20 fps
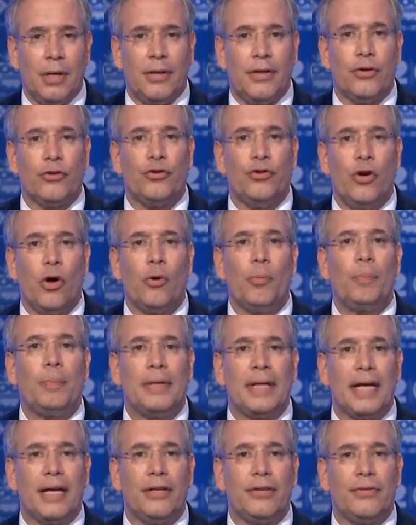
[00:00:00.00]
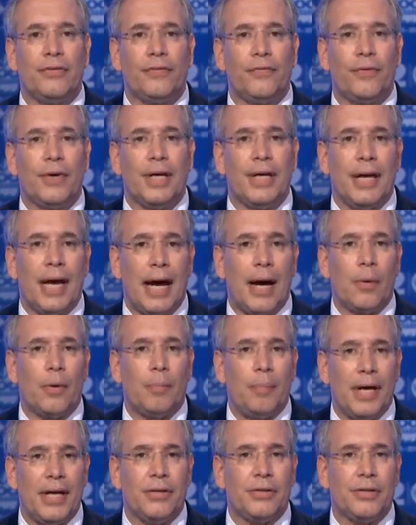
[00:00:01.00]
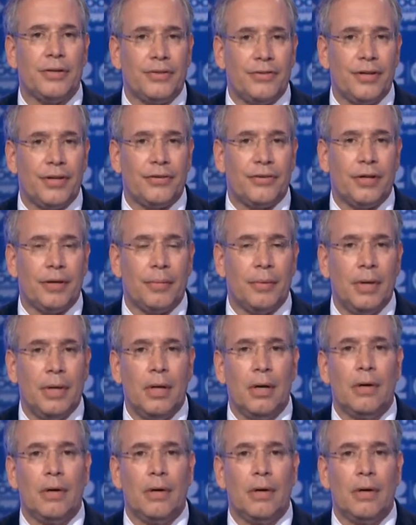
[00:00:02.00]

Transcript: There's no place in our pension system